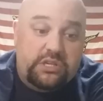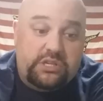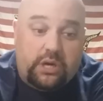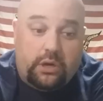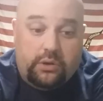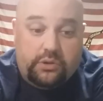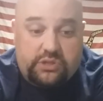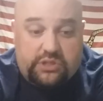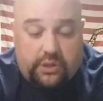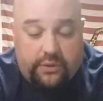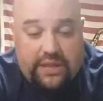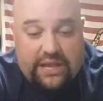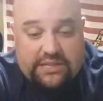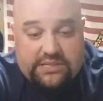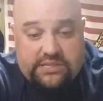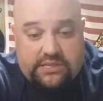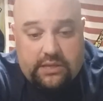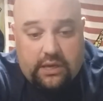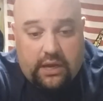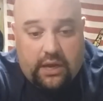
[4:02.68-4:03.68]
so
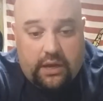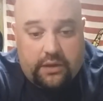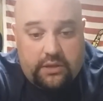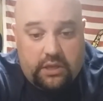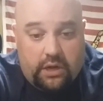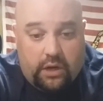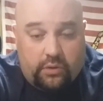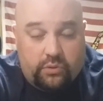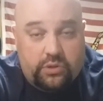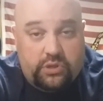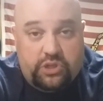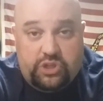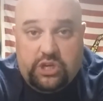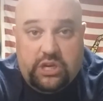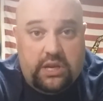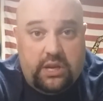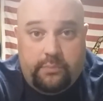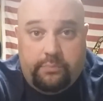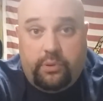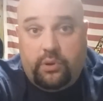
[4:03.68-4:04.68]
that's you know,
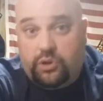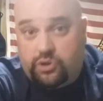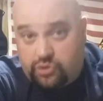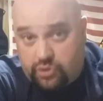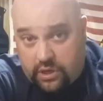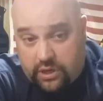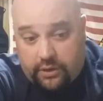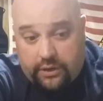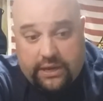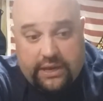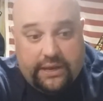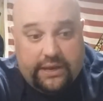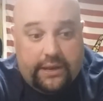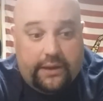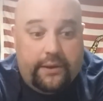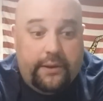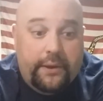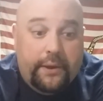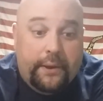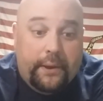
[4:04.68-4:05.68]
she didn't pull the trigger, he
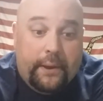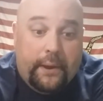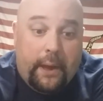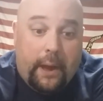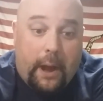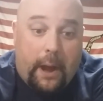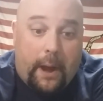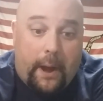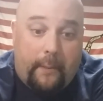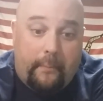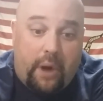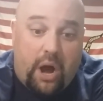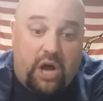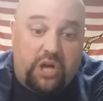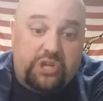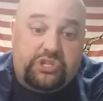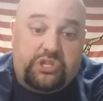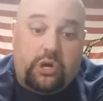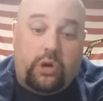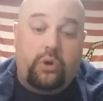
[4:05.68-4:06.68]
did.
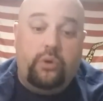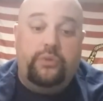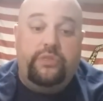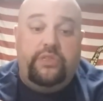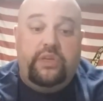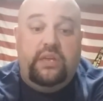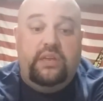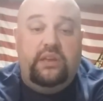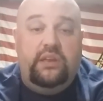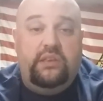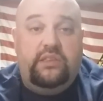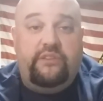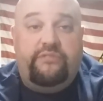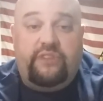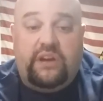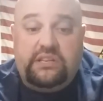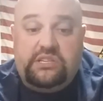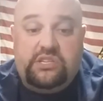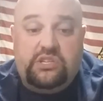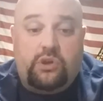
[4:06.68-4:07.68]
Also, the
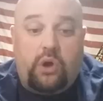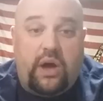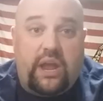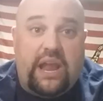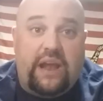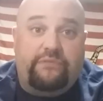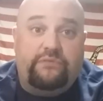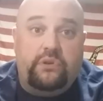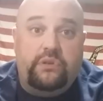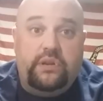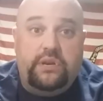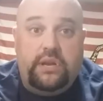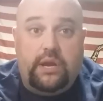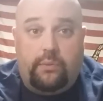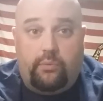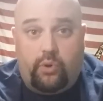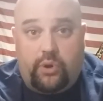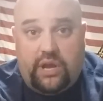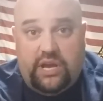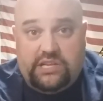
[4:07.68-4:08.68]
defense has gone after the
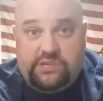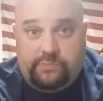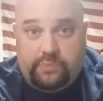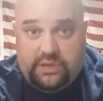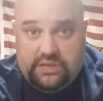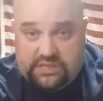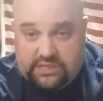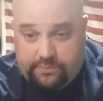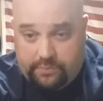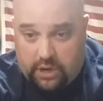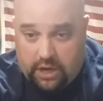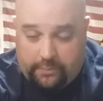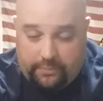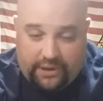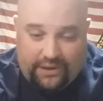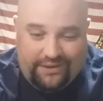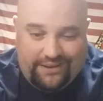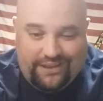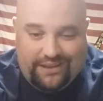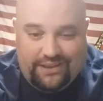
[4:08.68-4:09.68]
Dearborn Heights Police
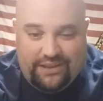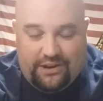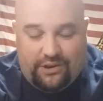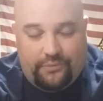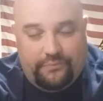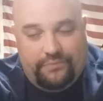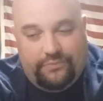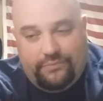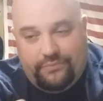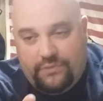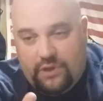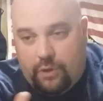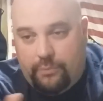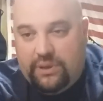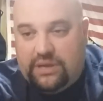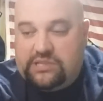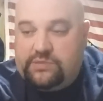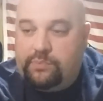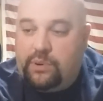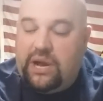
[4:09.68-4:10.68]
Department. You know, no
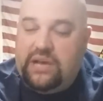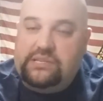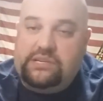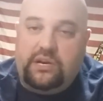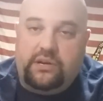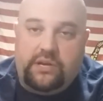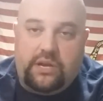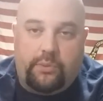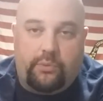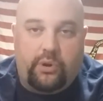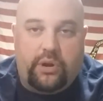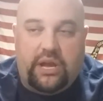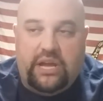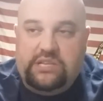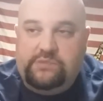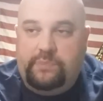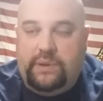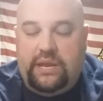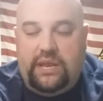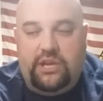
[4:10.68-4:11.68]
big surprise there. Dearborn
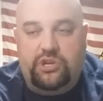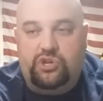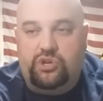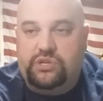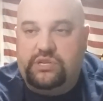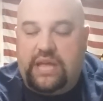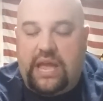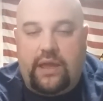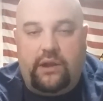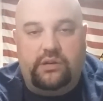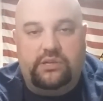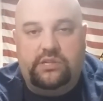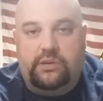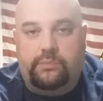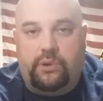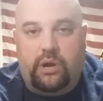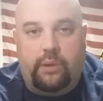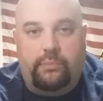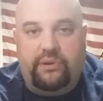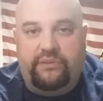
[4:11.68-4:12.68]
Heights PD is your standard
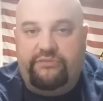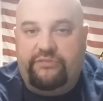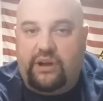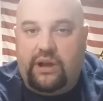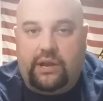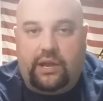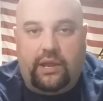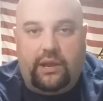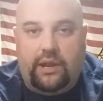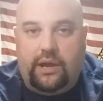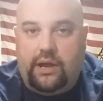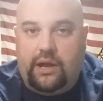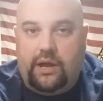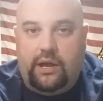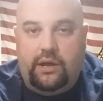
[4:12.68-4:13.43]
suburban fucking,